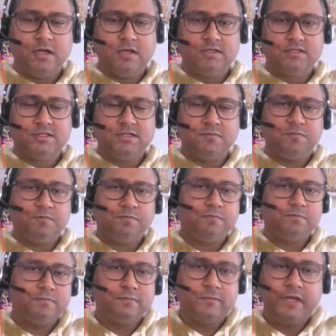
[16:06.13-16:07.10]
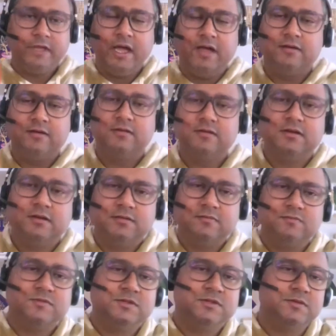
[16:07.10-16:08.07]
So yeah,
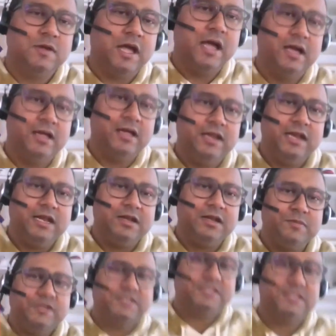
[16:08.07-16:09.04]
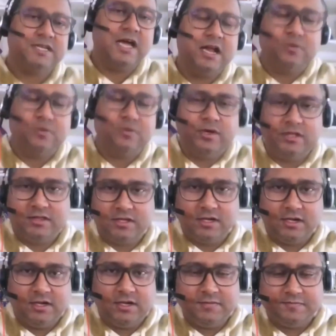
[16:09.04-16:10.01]
let me start with
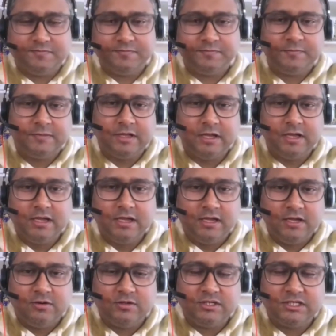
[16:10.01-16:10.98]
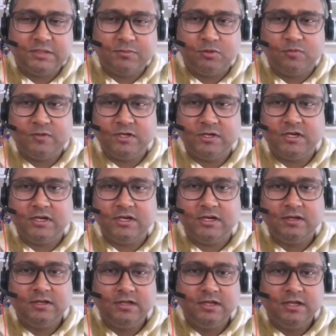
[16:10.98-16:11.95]
some of
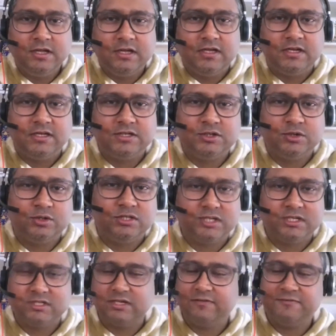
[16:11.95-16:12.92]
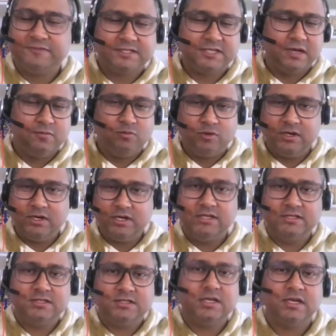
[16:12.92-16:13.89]
the resources. If someone
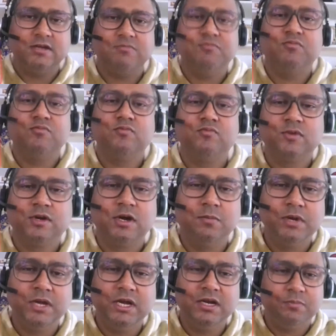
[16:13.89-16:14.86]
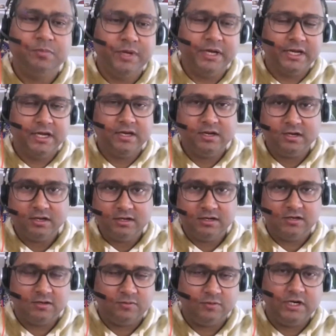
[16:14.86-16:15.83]
is a complete beginner
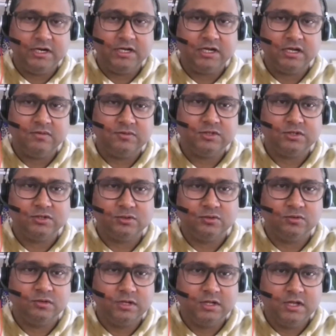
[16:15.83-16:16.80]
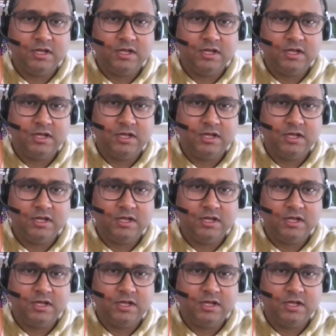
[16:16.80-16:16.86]
when it comes to